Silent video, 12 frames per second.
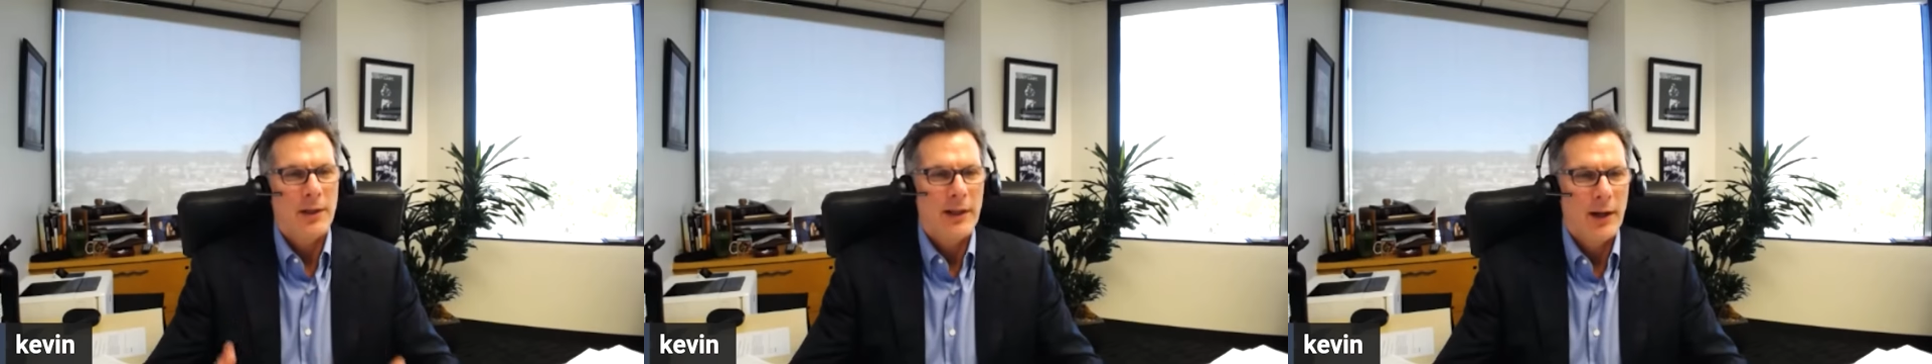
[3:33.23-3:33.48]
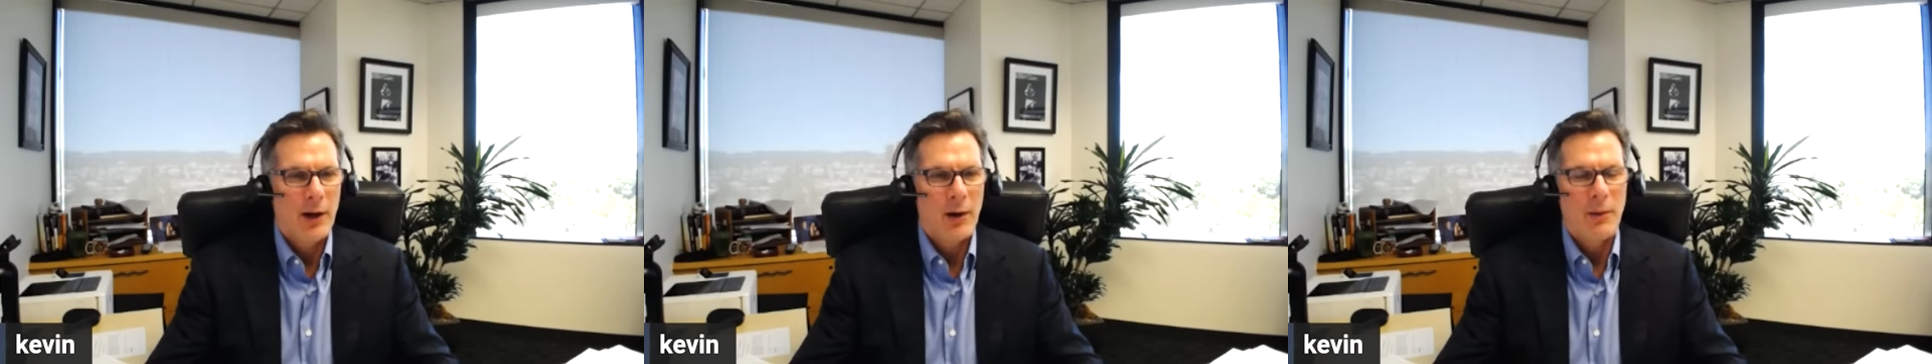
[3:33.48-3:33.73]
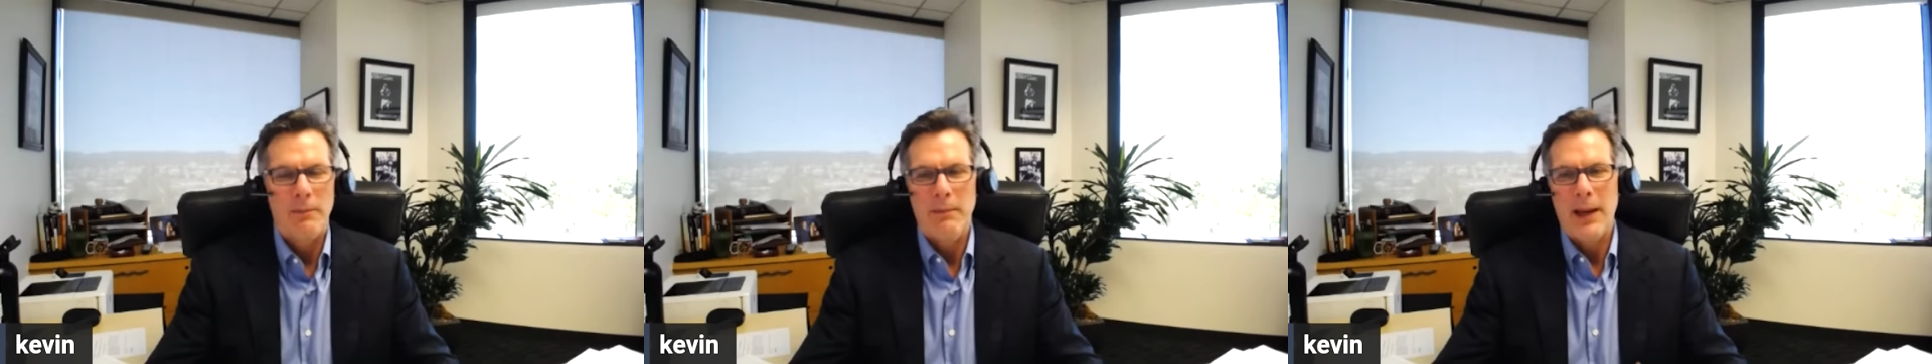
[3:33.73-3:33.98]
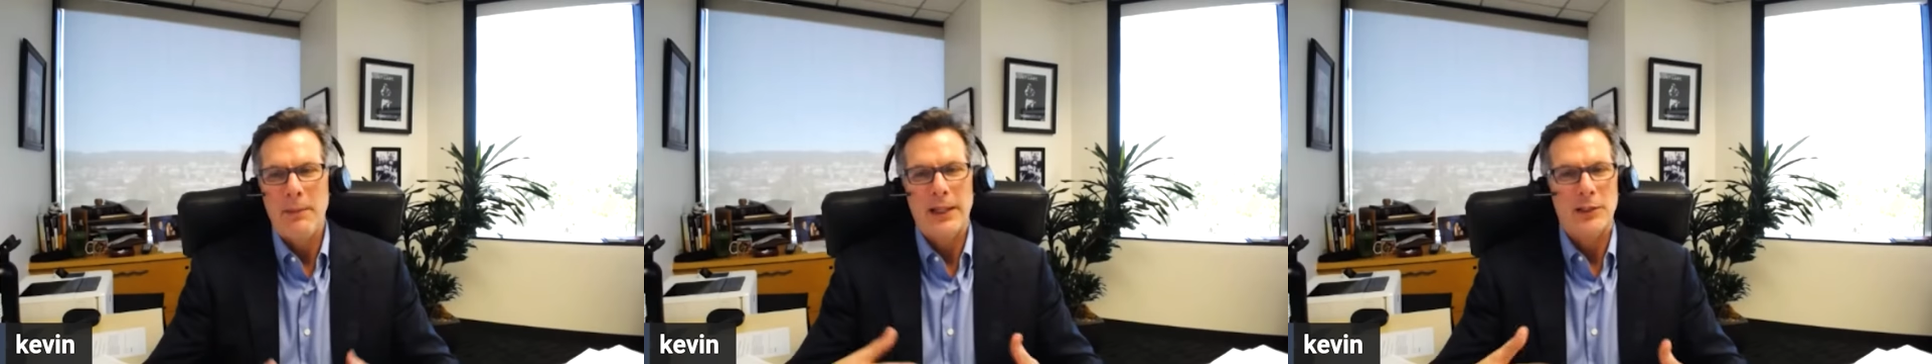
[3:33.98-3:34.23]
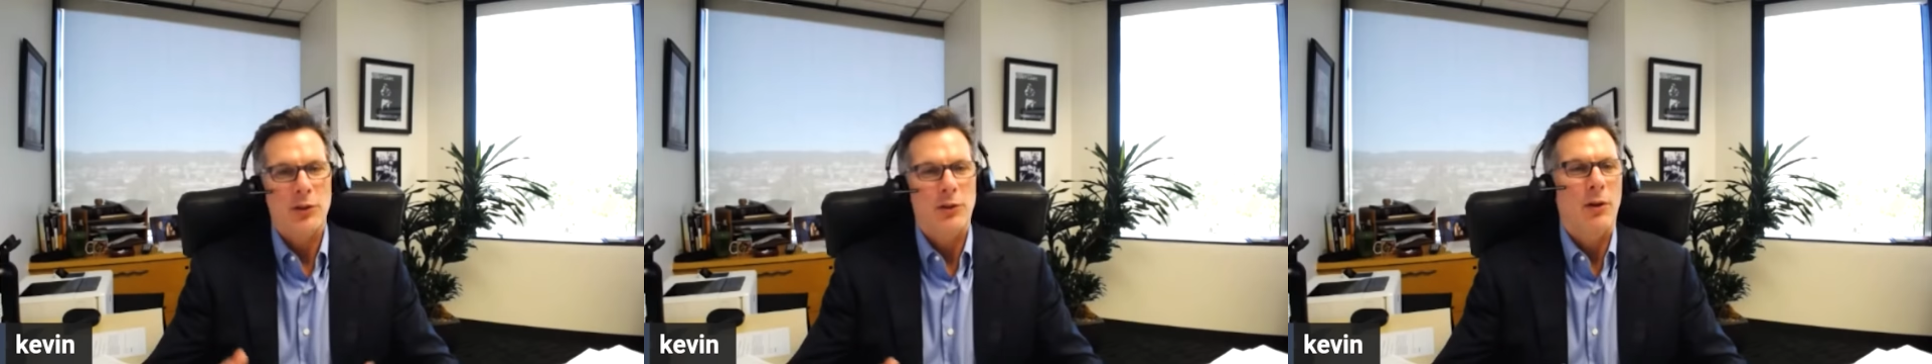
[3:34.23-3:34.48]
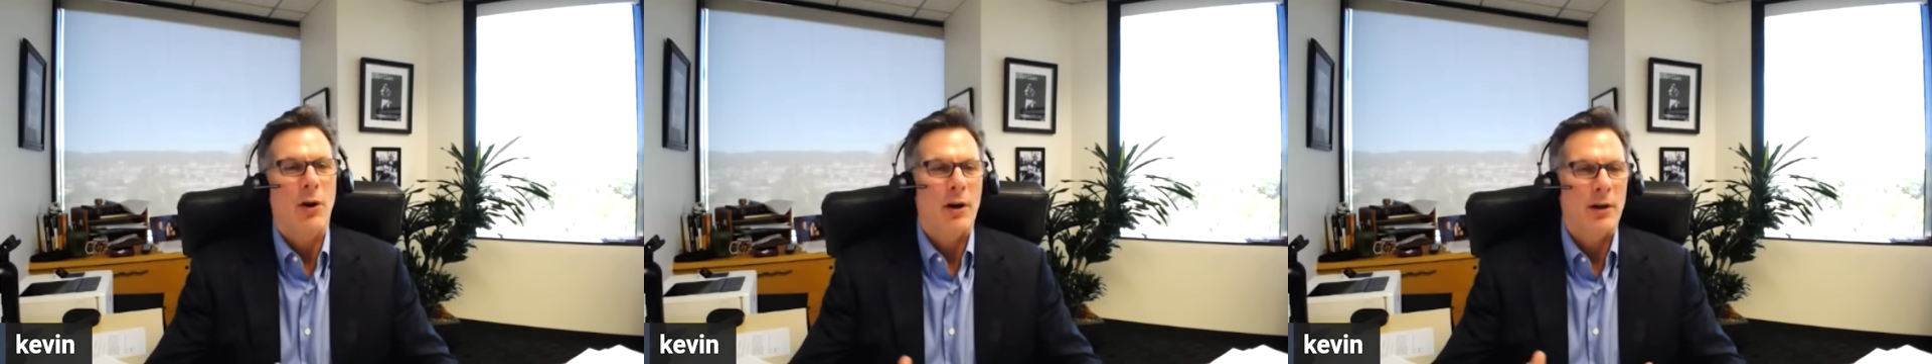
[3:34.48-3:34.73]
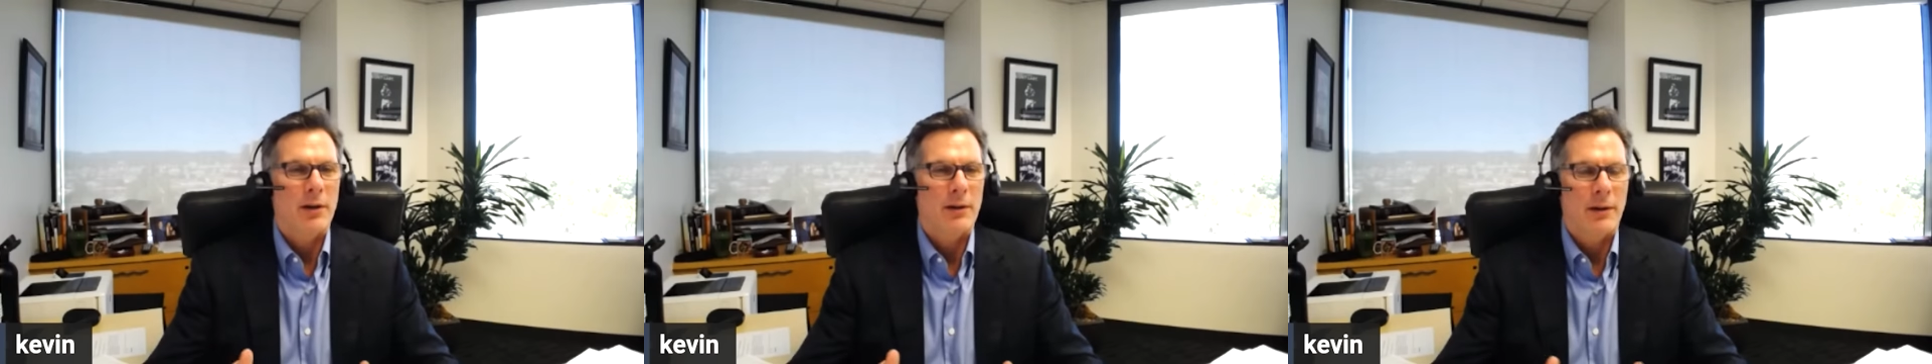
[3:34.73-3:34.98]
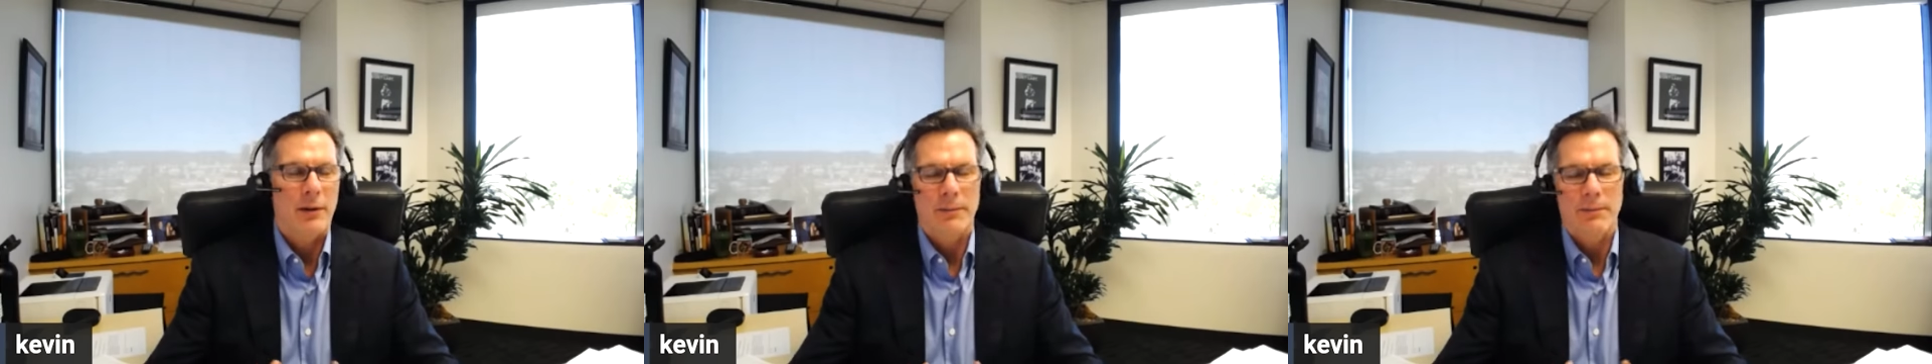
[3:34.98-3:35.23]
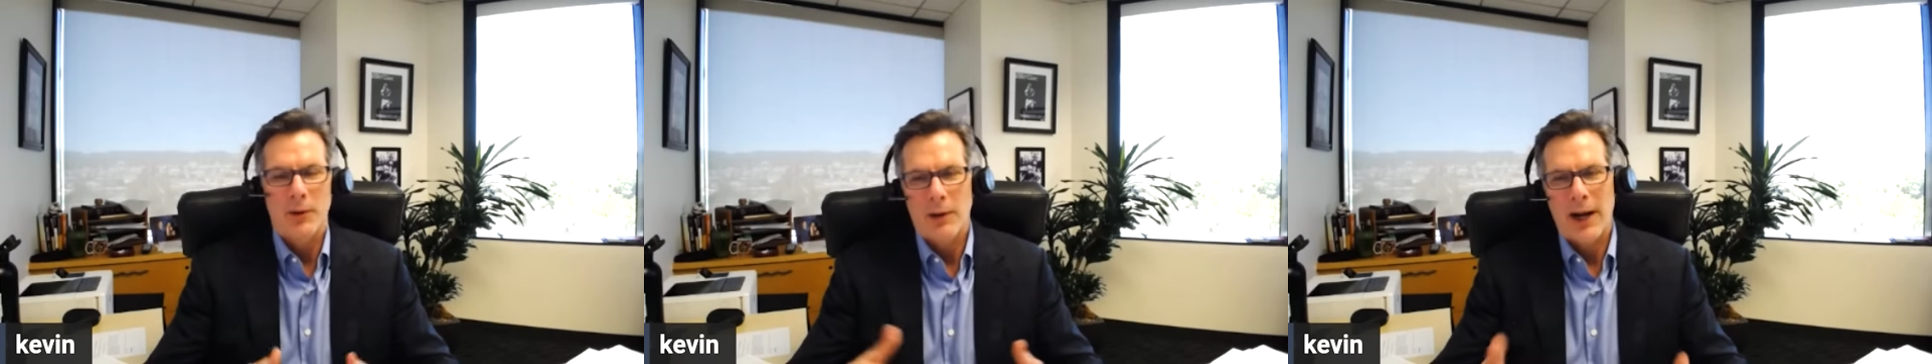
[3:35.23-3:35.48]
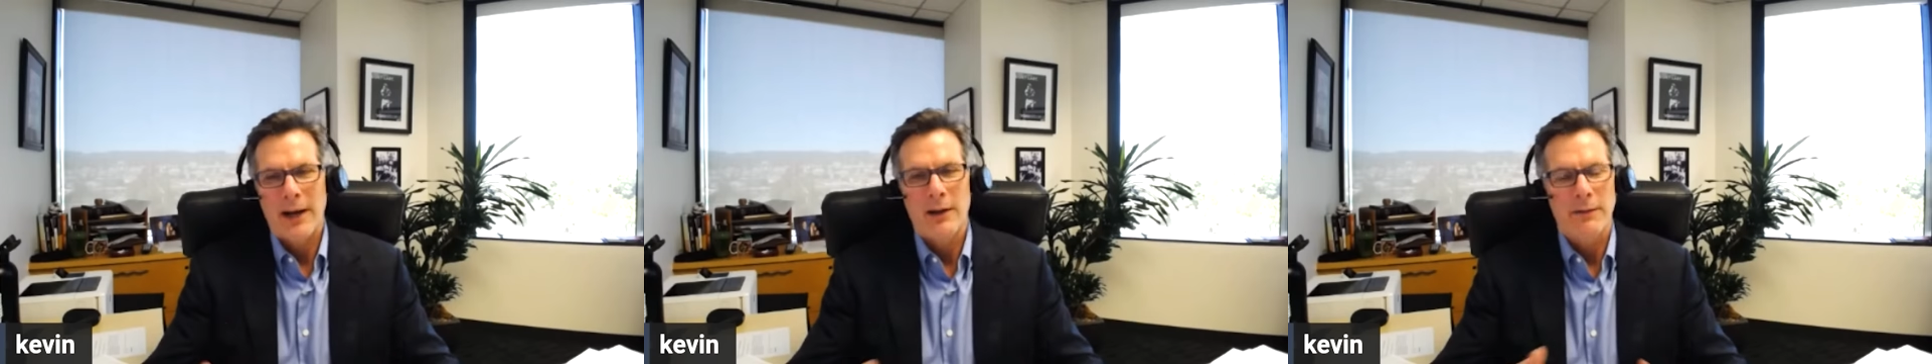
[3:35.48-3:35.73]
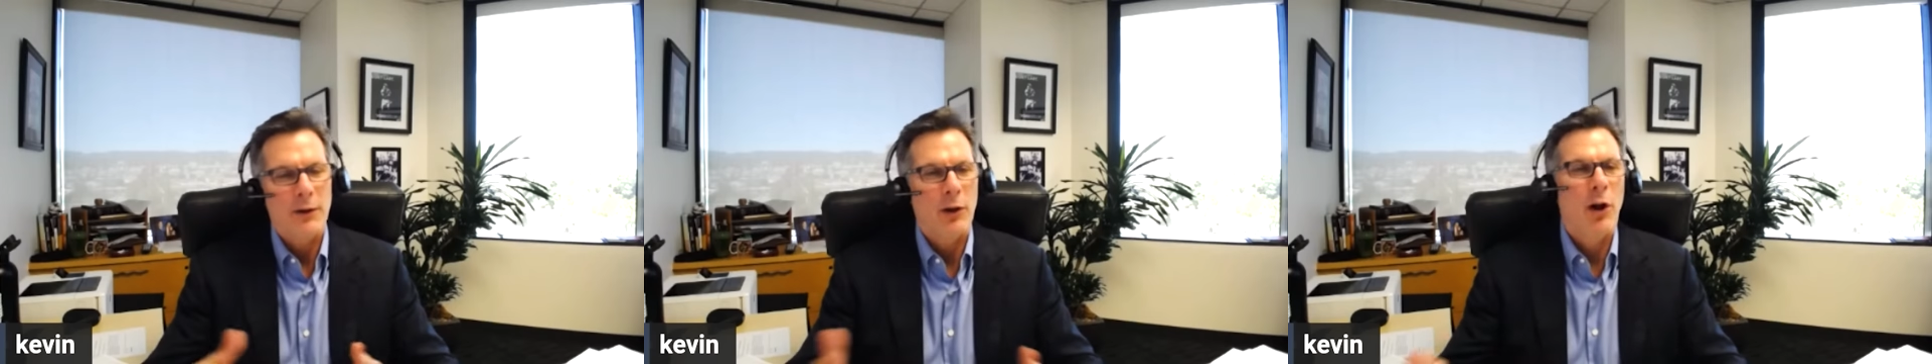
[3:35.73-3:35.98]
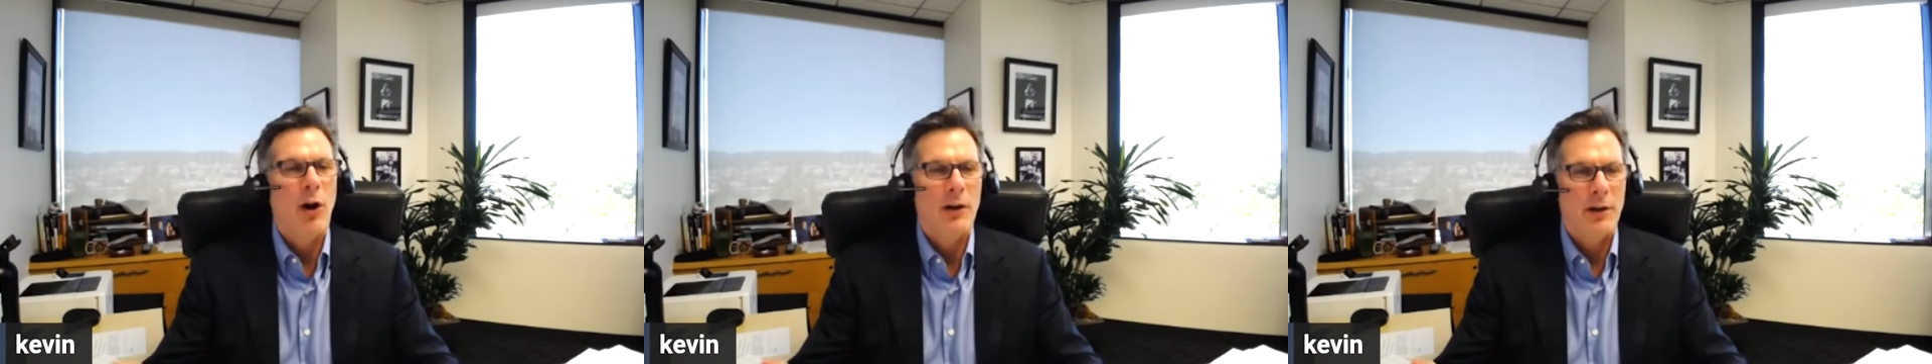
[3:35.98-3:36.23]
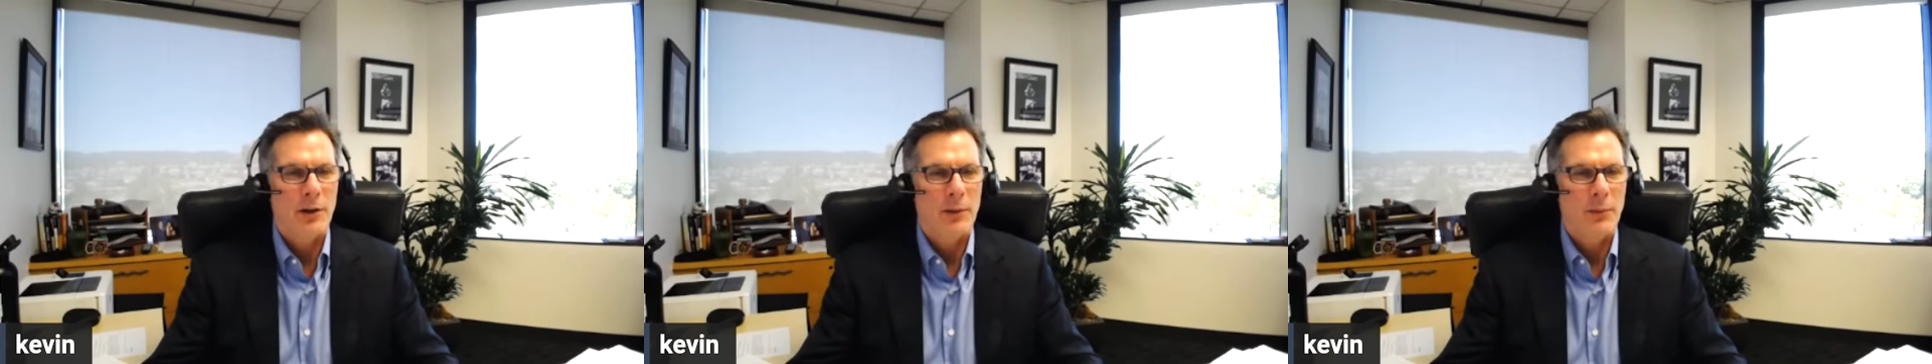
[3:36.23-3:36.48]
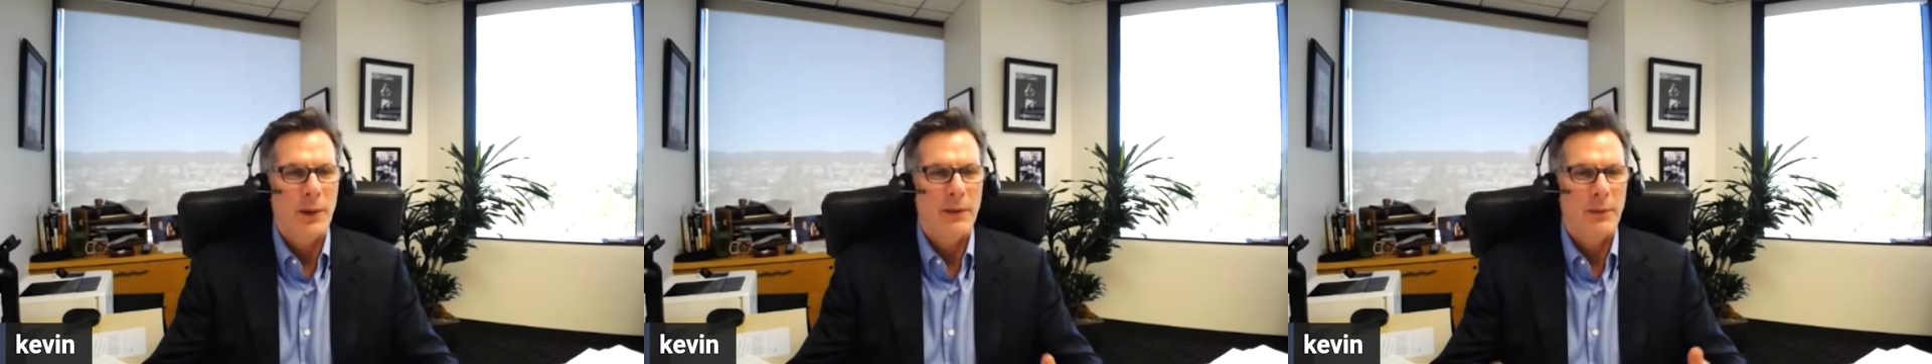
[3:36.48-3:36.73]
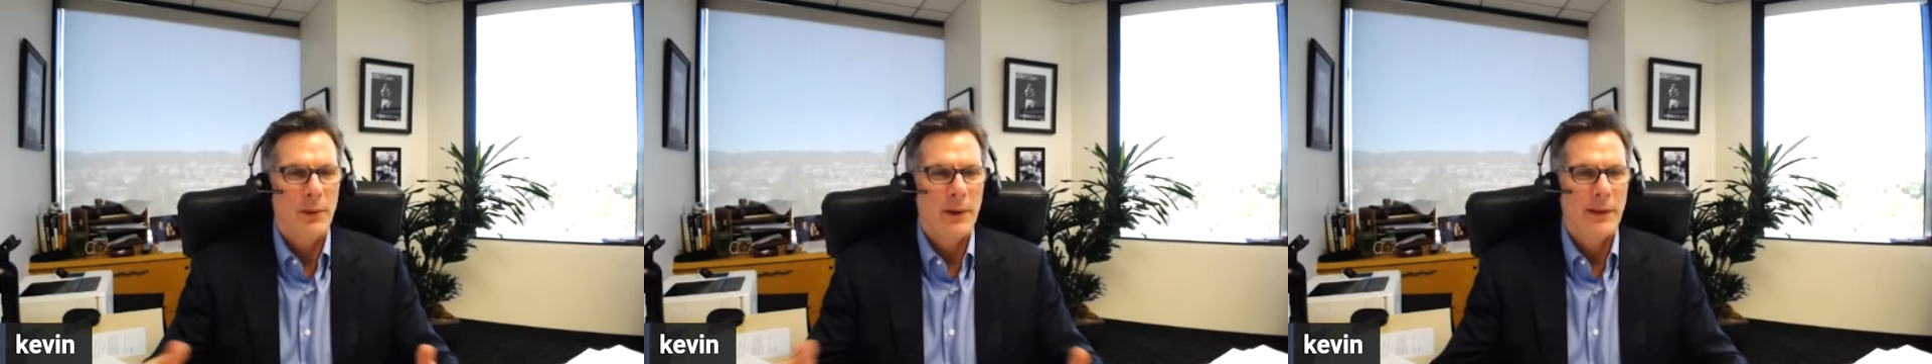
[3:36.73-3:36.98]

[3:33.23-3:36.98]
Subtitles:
you know, maybe it's longer or higher for longer with